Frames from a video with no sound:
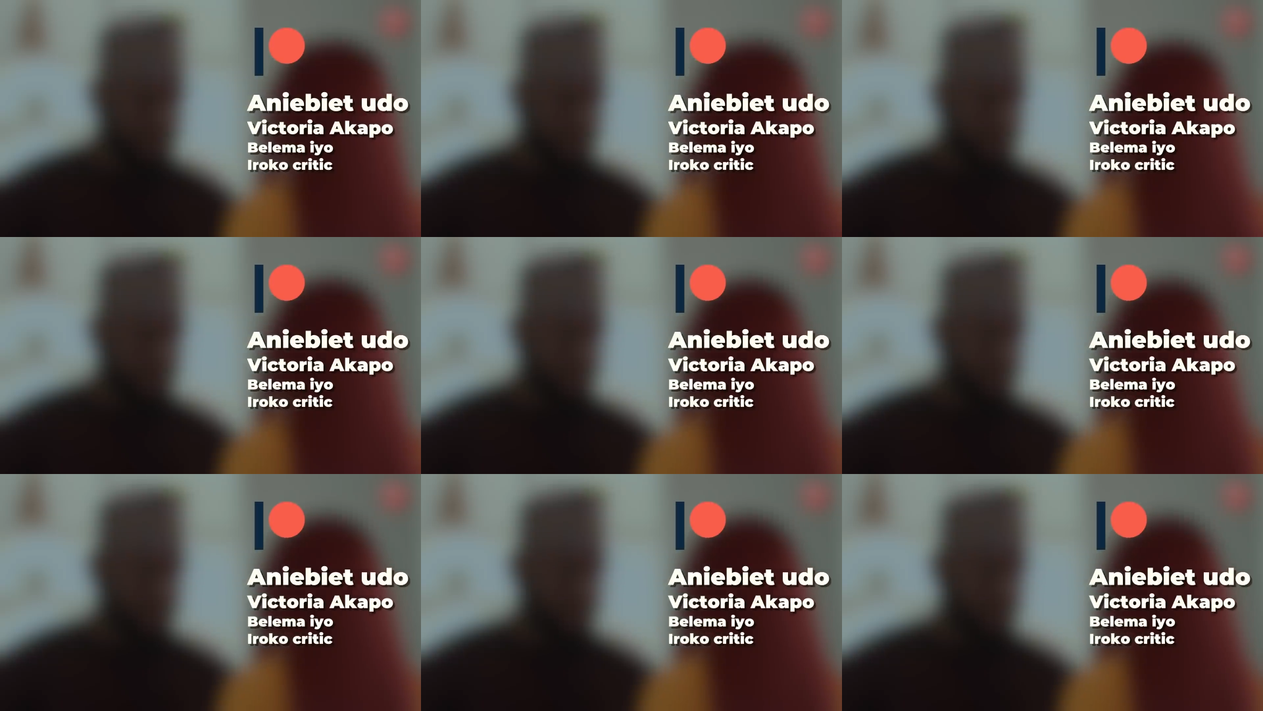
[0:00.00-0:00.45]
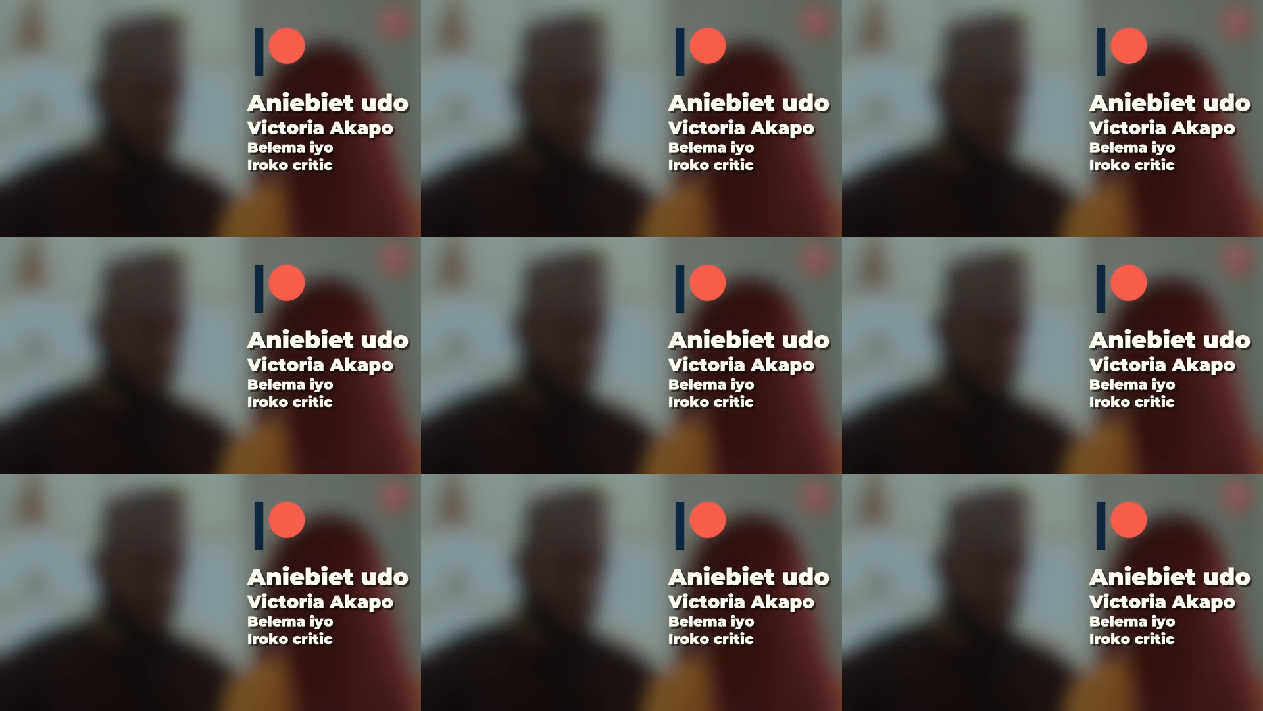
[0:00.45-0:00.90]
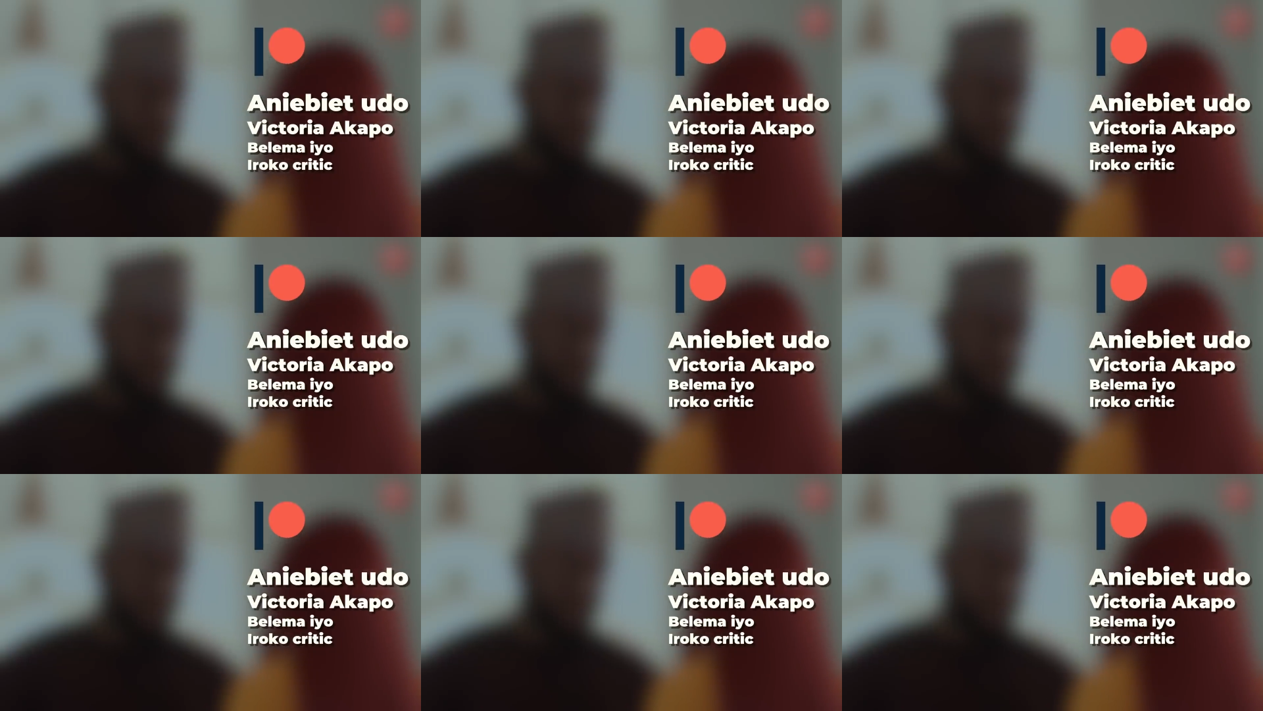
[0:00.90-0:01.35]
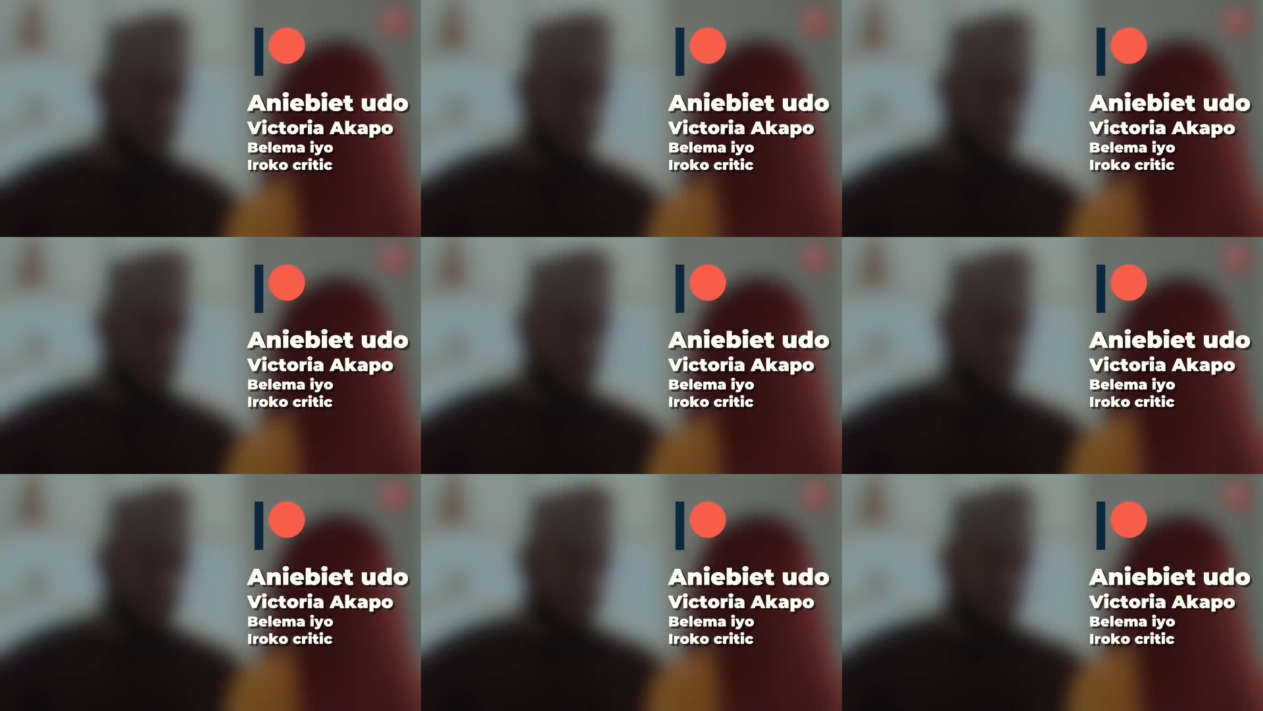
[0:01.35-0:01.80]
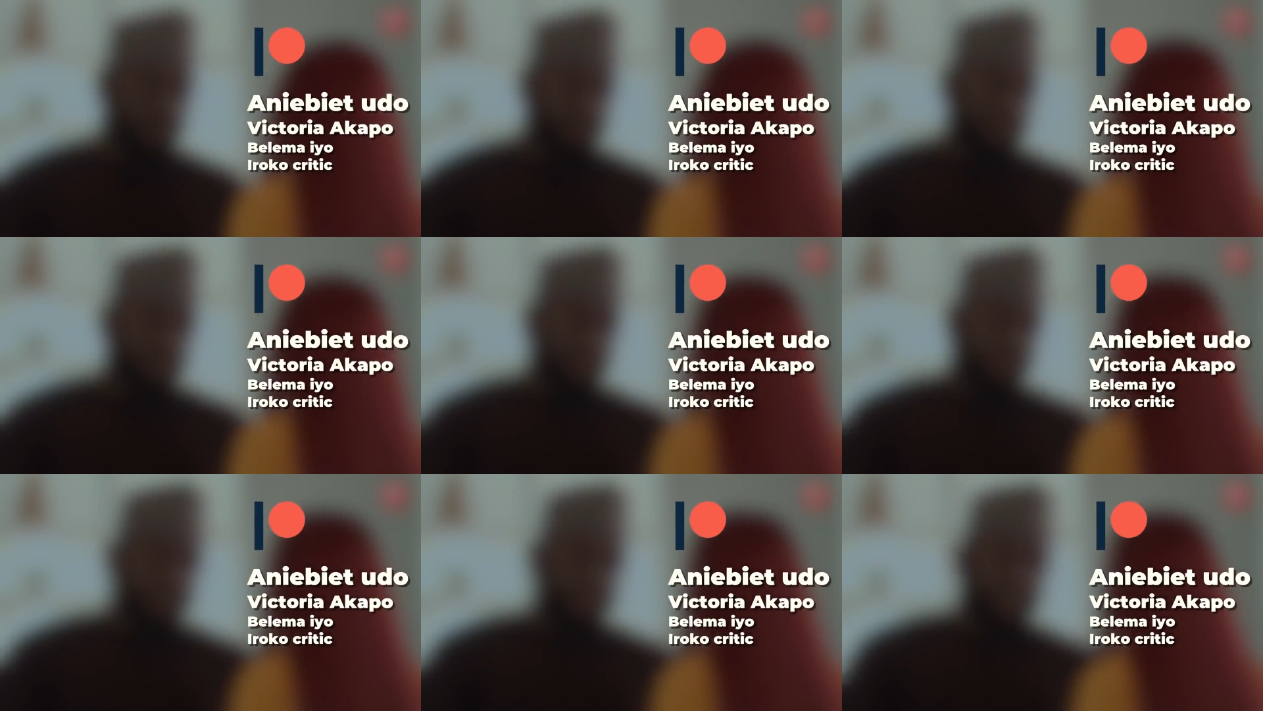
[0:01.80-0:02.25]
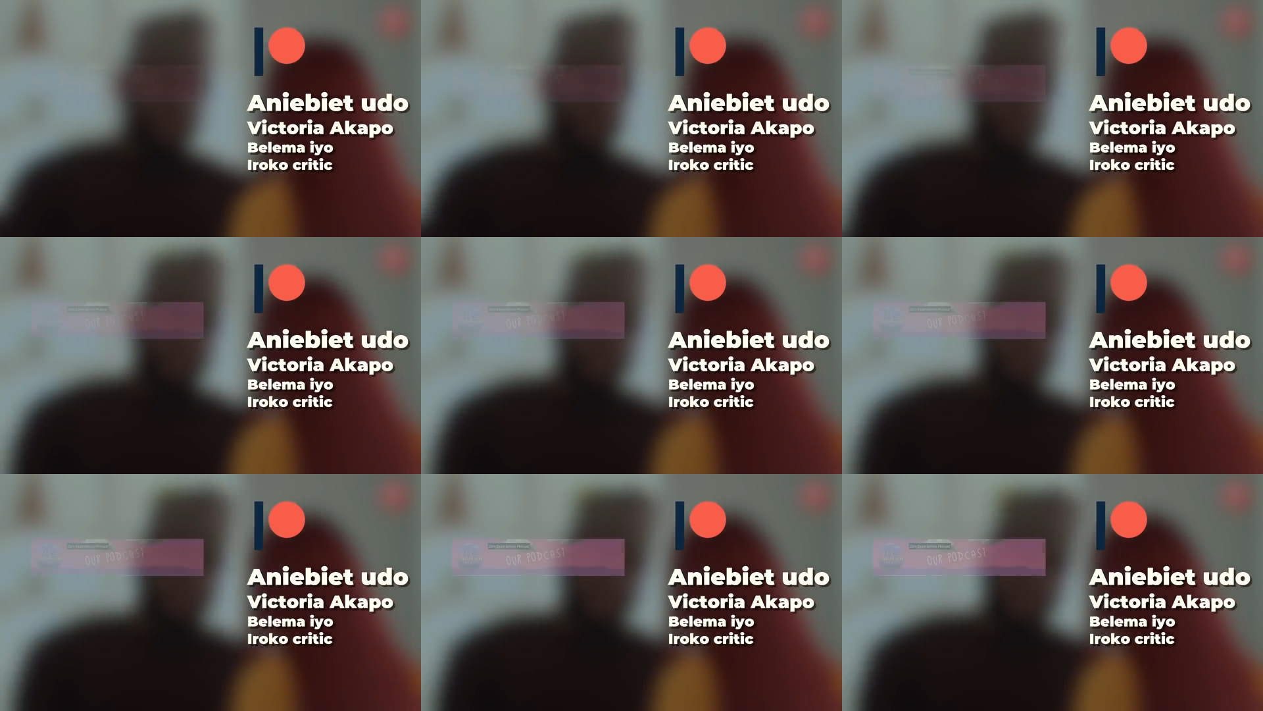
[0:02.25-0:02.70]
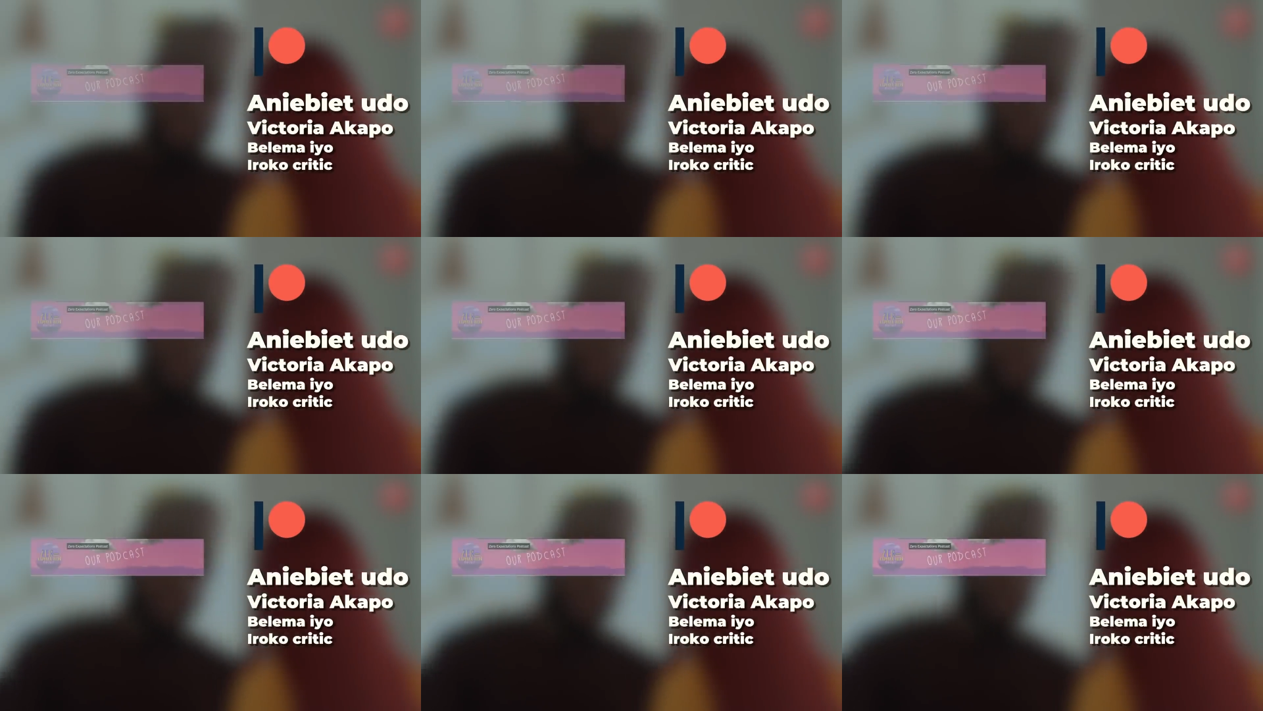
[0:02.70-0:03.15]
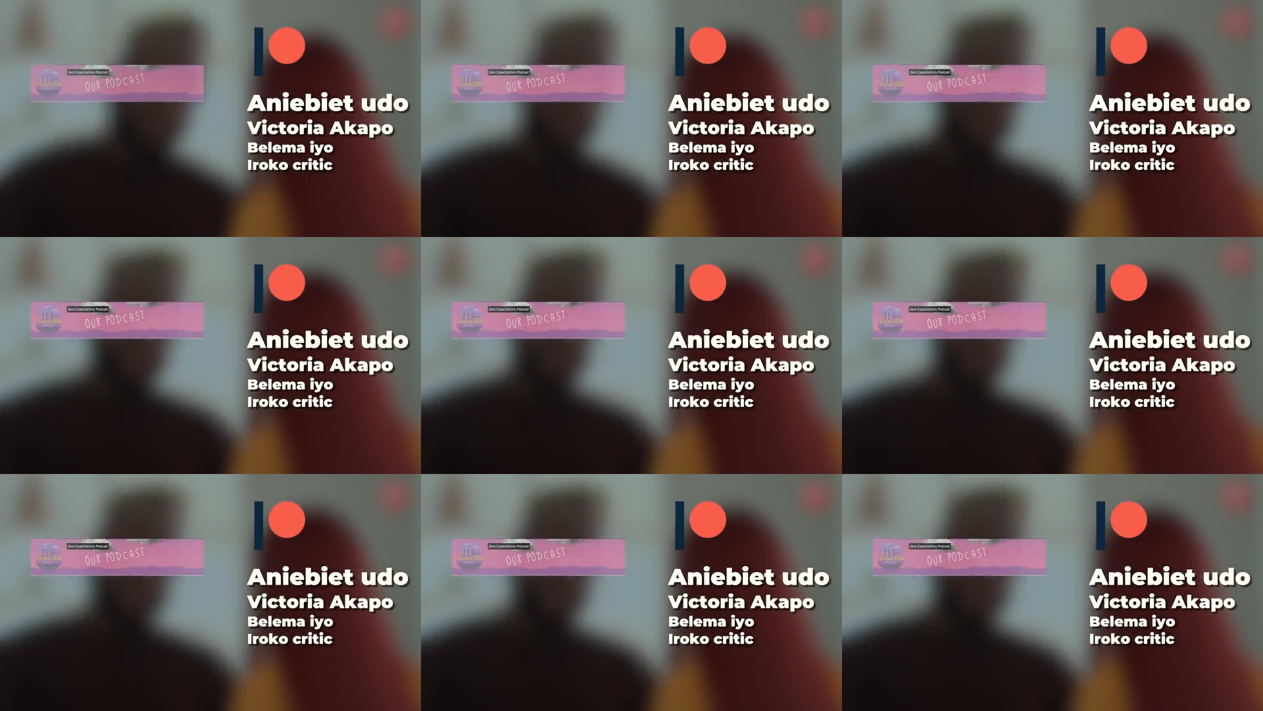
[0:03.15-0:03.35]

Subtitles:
(no speaker visible)